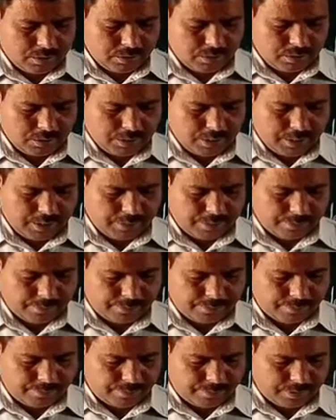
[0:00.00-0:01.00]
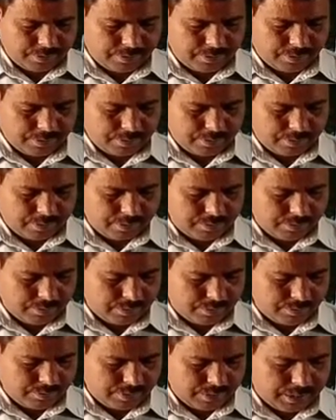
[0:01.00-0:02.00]
Okay,
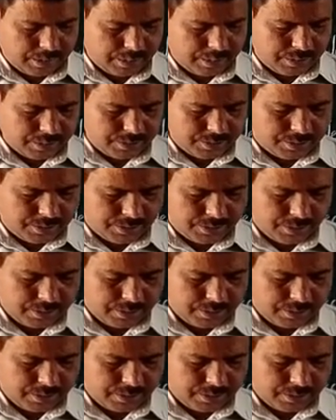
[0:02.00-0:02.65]
where I reached.